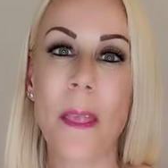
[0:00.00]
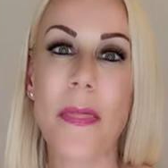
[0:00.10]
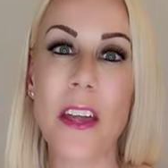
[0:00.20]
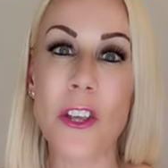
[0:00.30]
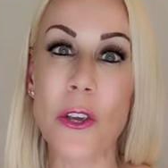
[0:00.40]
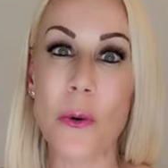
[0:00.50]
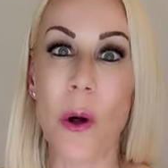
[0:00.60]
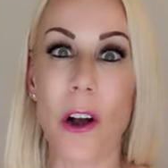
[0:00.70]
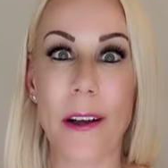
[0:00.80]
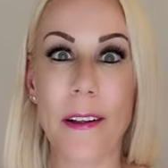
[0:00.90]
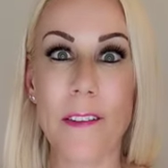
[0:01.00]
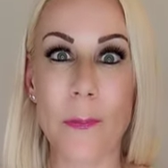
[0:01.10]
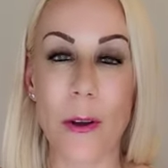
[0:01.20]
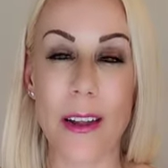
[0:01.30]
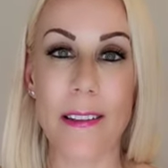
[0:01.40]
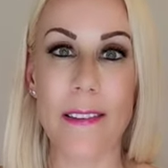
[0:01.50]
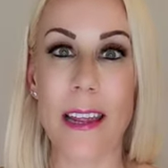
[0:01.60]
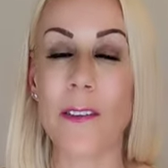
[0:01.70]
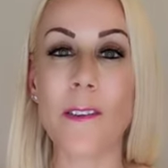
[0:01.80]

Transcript: that you are experiencing.